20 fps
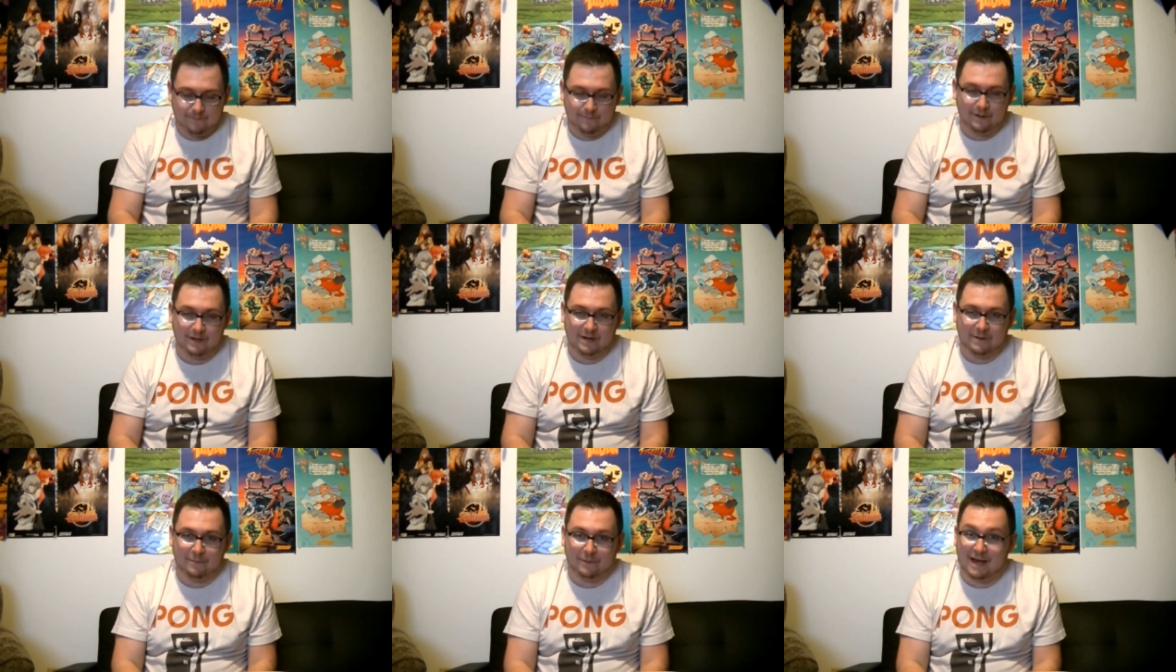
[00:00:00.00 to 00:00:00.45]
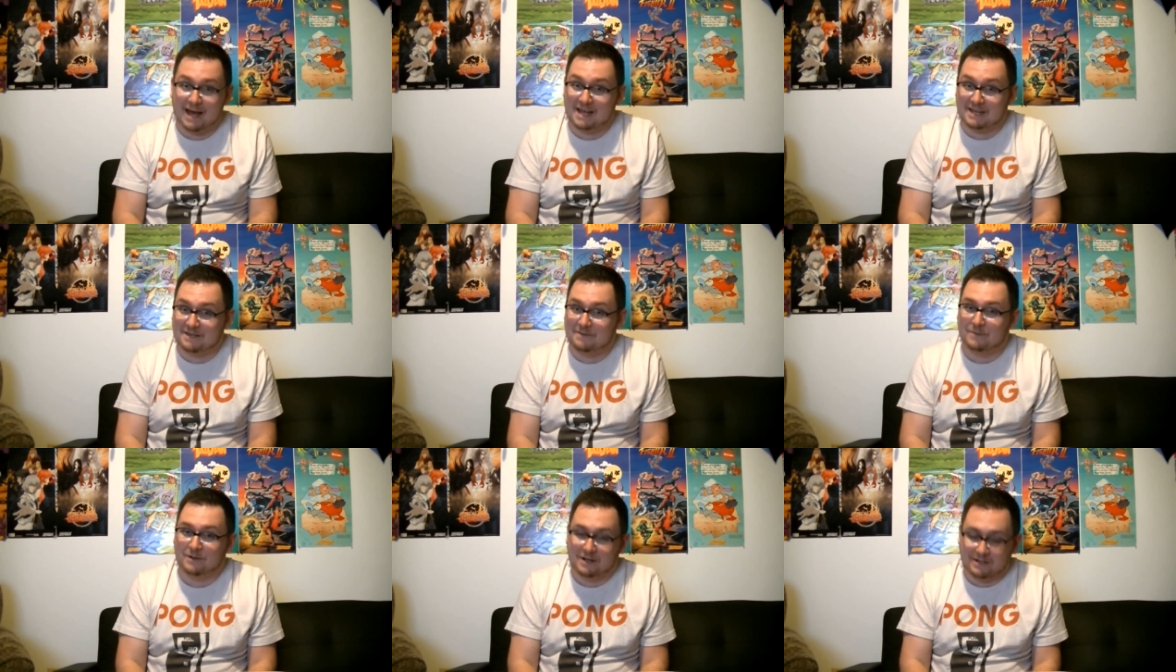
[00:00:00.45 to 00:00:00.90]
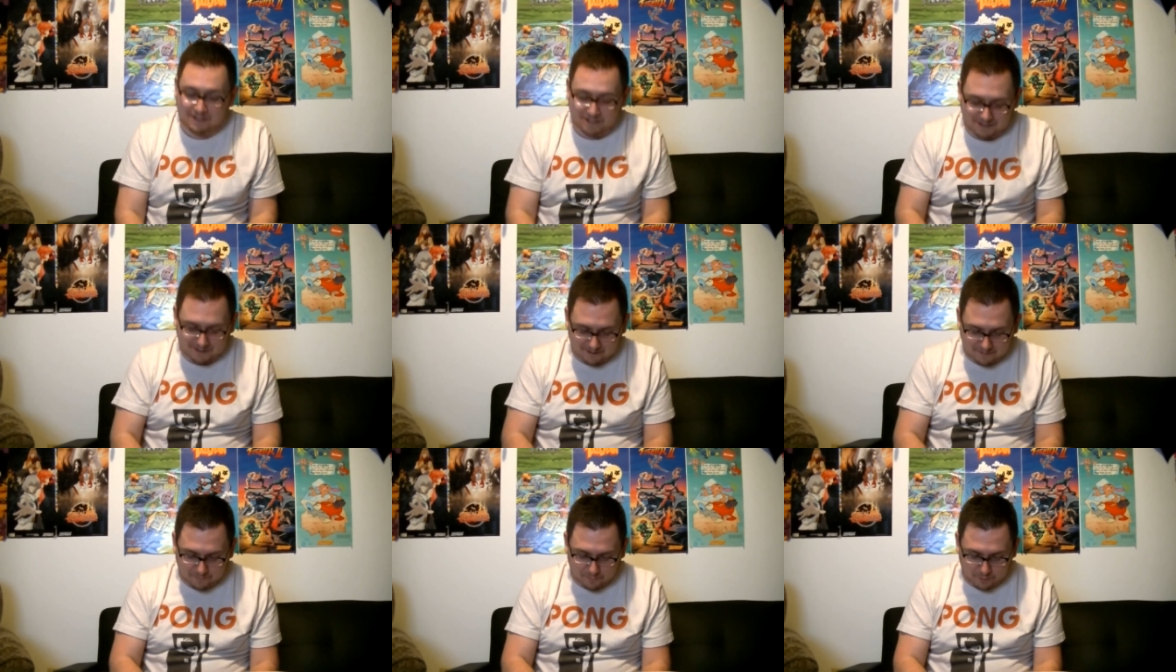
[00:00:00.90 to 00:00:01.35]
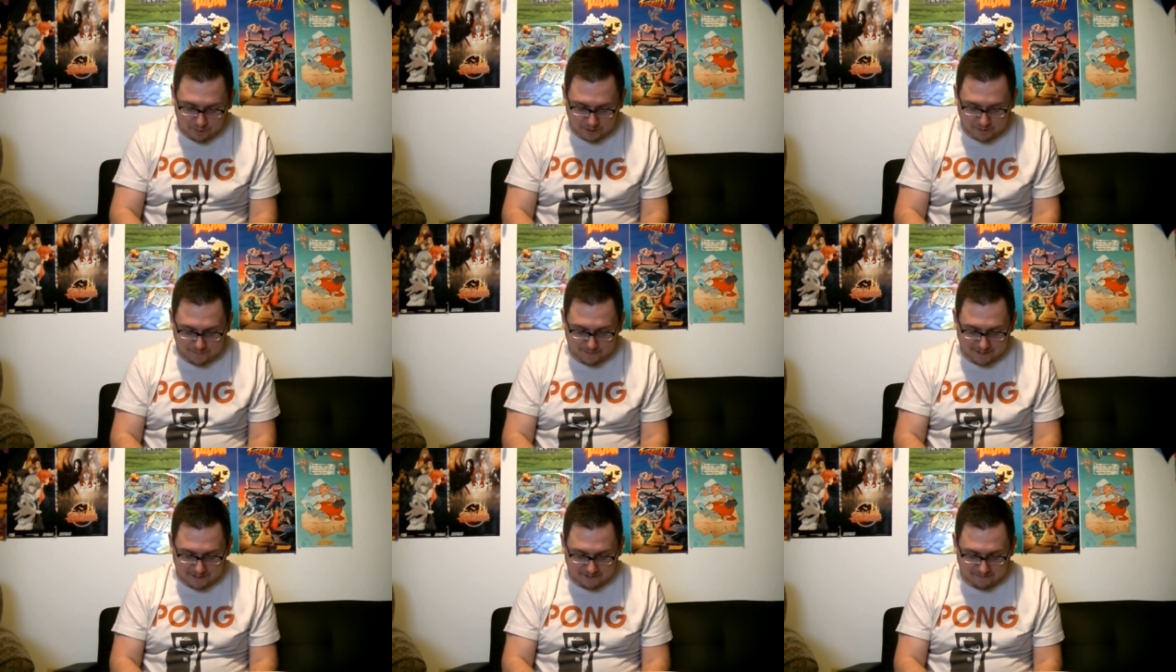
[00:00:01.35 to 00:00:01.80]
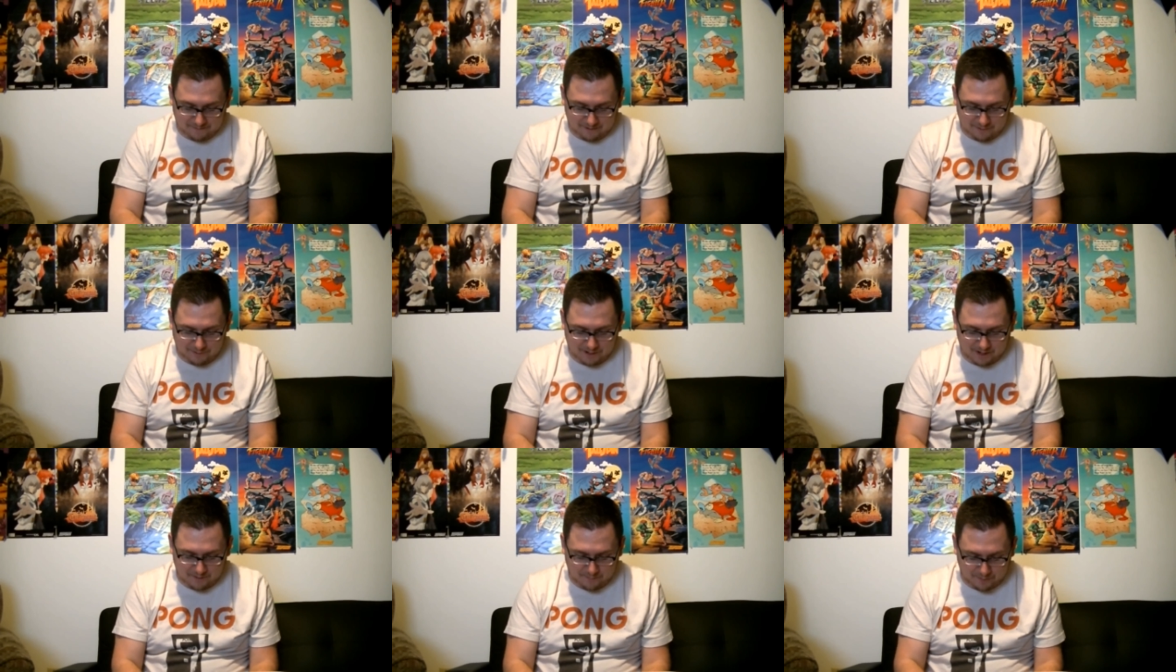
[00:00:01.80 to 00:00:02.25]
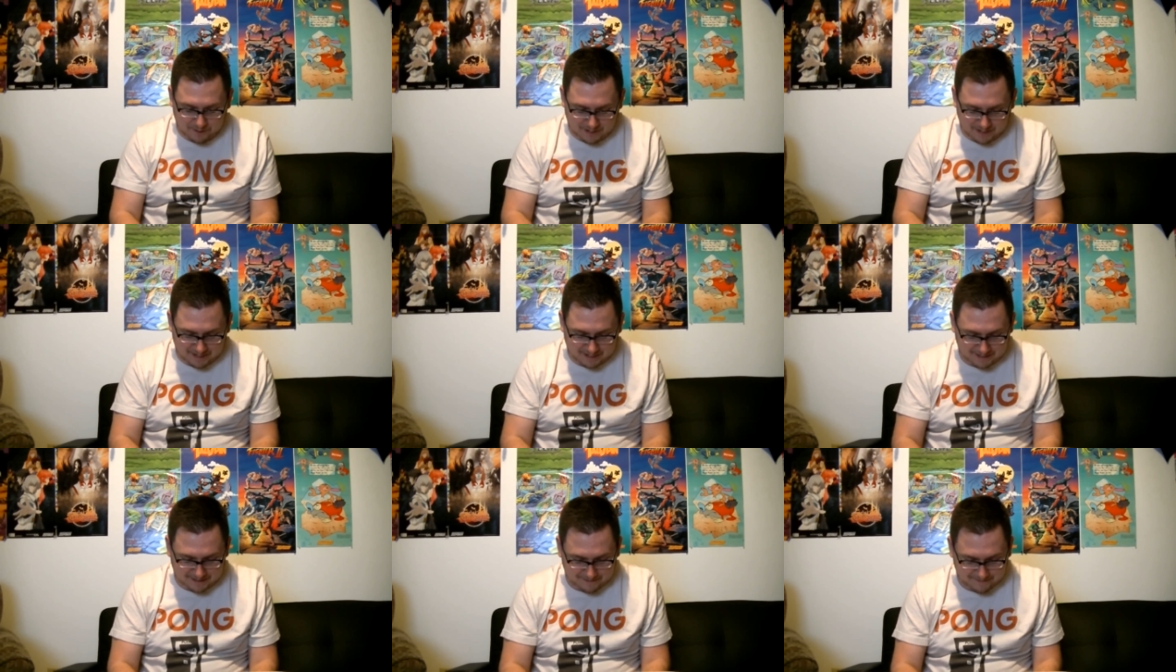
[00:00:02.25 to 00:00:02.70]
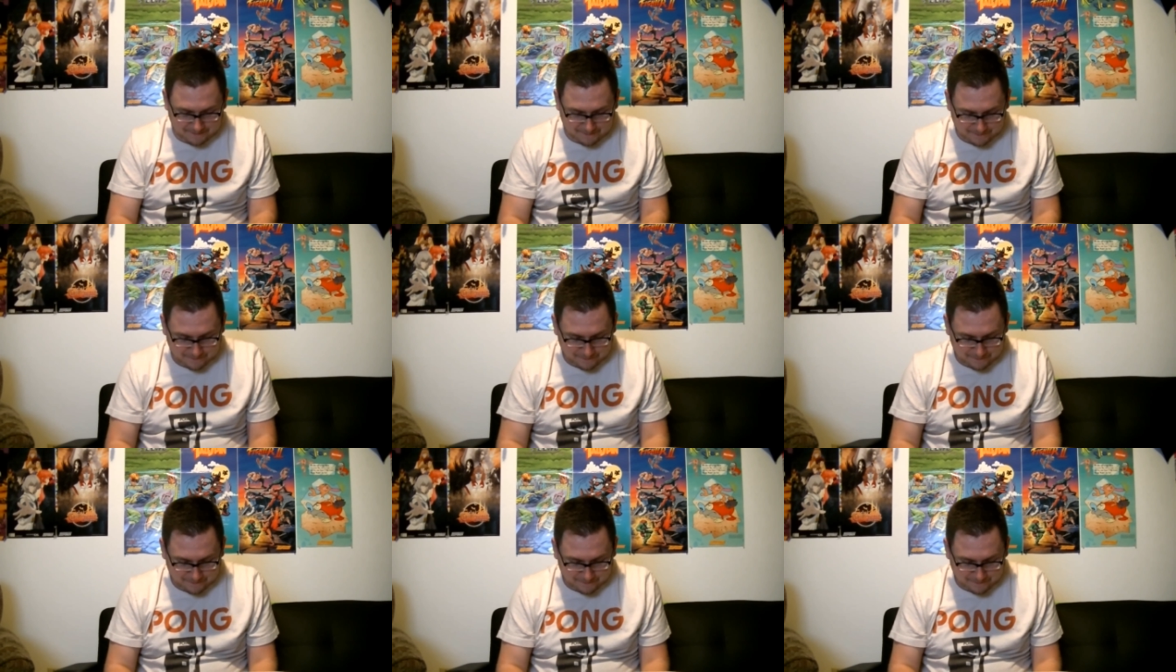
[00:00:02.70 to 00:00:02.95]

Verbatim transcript: put in plastic because it's a little more expensive they're trying to protect it.